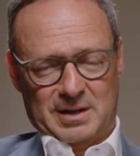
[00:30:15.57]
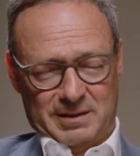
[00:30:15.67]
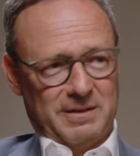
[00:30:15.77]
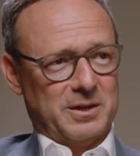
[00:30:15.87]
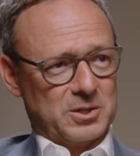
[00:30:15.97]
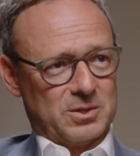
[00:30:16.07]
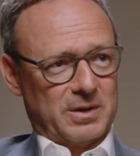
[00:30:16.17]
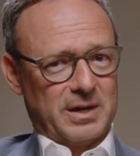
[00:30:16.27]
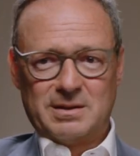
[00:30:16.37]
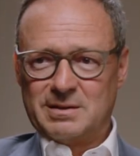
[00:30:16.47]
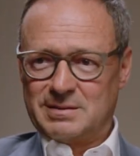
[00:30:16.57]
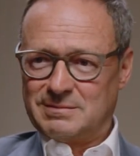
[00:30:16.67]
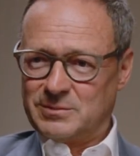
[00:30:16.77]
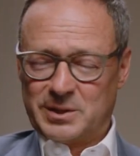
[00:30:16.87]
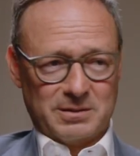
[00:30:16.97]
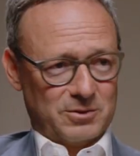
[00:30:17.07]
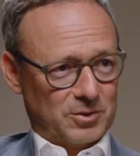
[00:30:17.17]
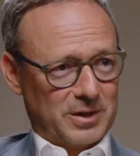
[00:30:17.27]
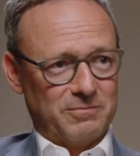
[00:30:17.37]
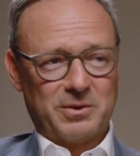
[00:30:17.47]
I think it's right, we're going to
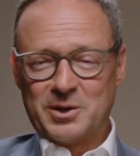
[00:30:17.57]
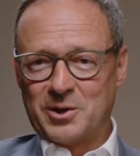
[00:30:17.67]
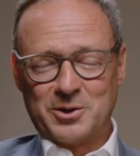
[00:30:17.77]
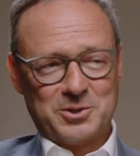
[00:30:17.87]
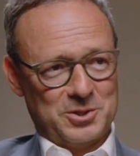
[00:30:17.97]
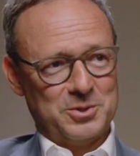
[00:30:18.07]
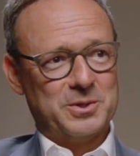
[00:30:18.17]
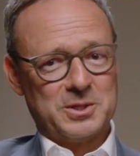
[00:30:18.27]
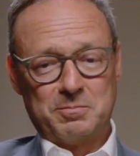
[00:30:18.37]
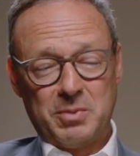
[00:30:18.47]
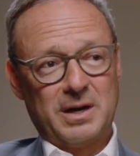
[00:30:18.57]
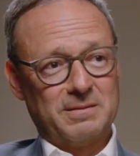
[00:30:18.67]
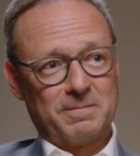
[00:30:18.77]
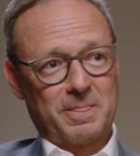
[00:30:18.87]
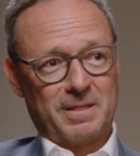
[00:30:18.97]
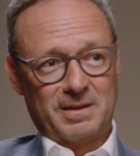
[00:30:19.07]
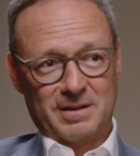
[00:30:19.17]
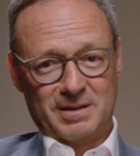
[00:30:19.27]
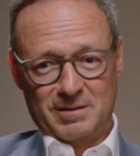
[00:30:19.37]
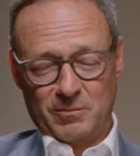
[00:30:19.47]
try very hard to do this, but
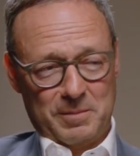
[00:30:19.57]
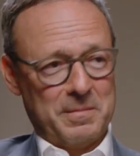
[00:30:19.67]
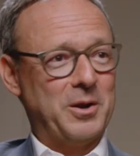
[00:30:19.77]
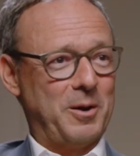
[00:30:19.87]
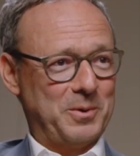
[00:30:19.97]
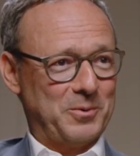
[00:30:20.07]
it may not be